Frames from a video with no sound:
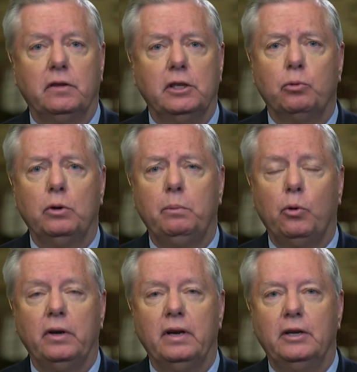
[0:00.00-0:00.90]
This
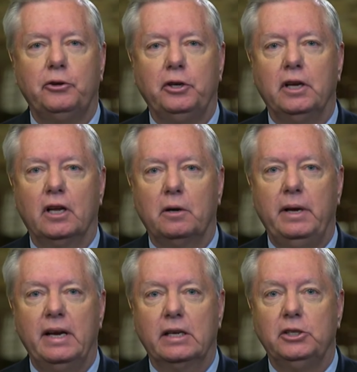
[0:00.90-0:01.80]
$1.9 trillion
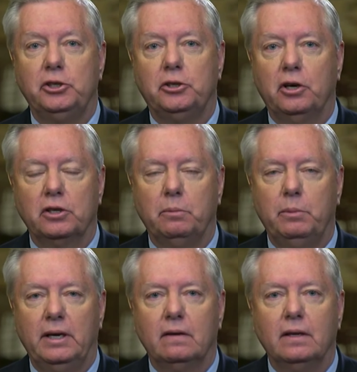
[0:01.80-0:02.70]
package you talked
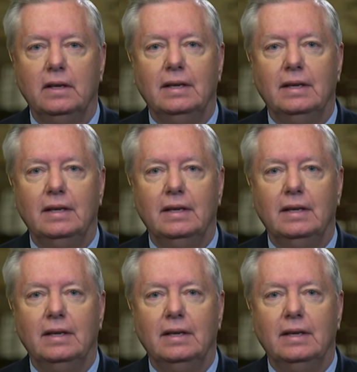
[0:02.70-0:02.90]
about